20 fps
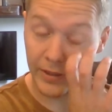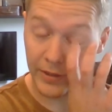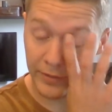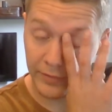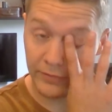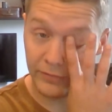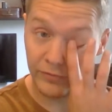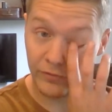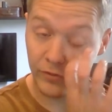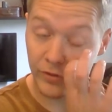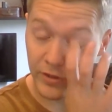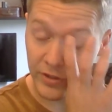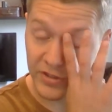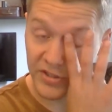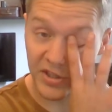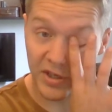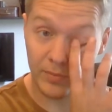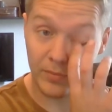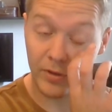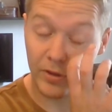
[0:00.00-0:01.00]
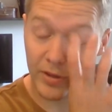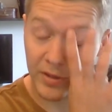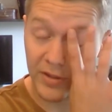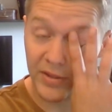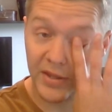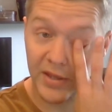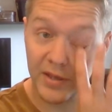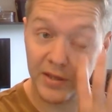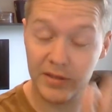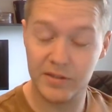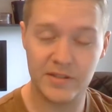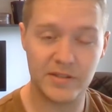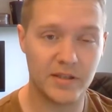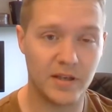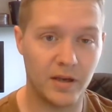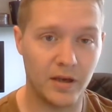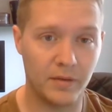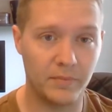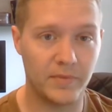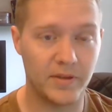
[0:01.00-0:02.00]
in for the summer and things
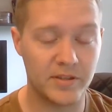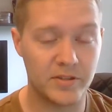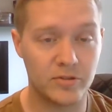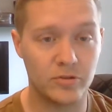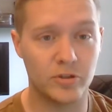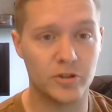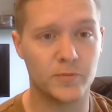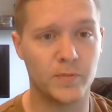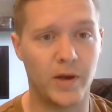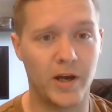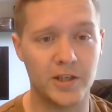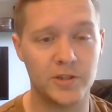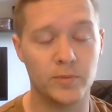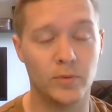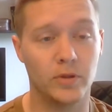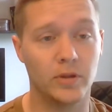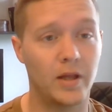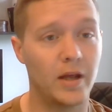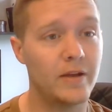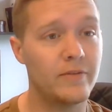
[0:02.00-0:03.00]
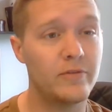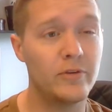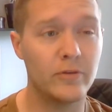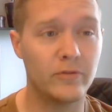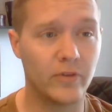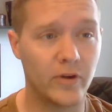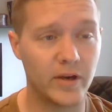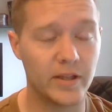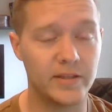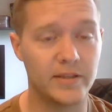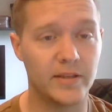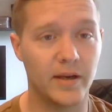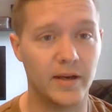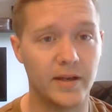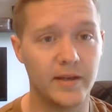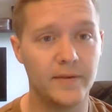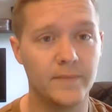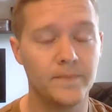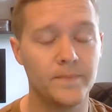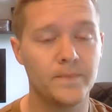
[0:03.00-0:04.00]
as soon as possible. A lot of you have already done
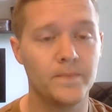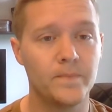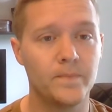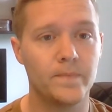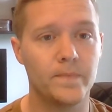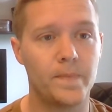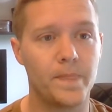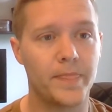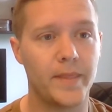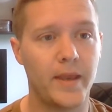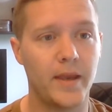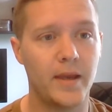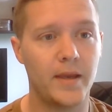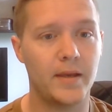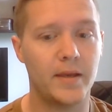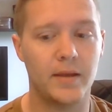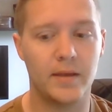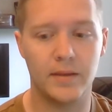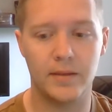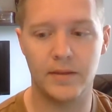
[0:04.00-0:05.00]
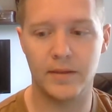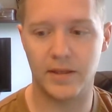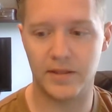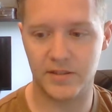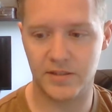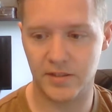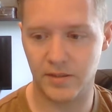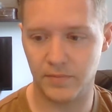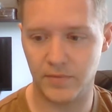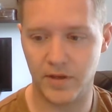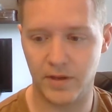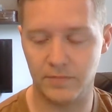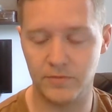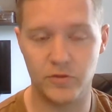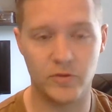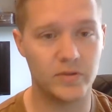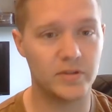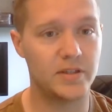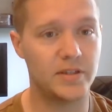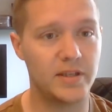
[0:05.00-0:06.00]
it, okay? And that's something I'm
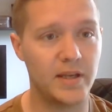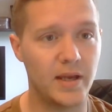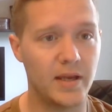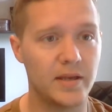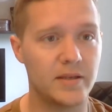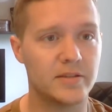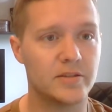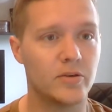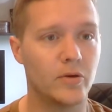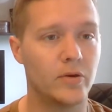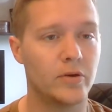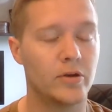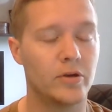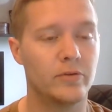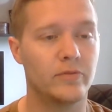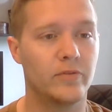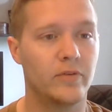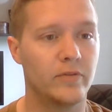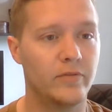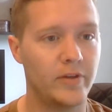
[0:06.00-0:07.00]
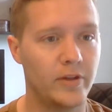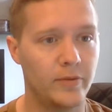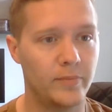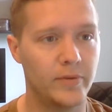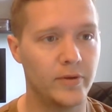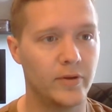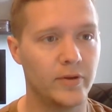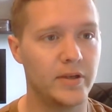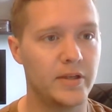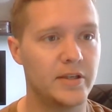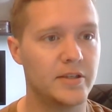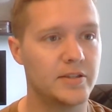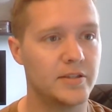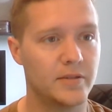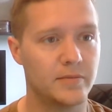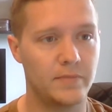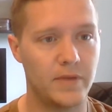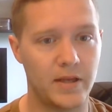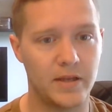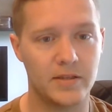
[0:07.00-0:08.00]
doing today, is going over availabilities
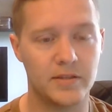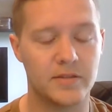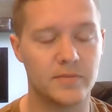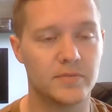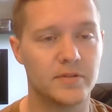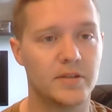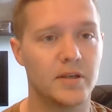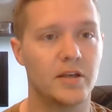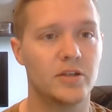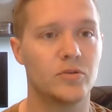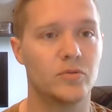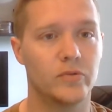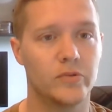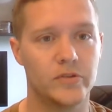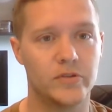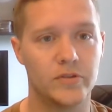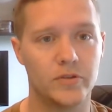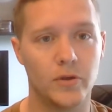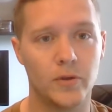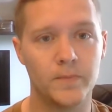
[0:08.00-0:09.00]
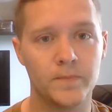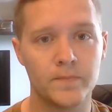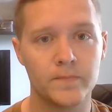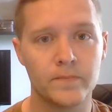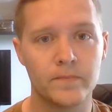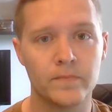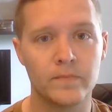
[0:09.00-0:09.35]
and making some schedules. So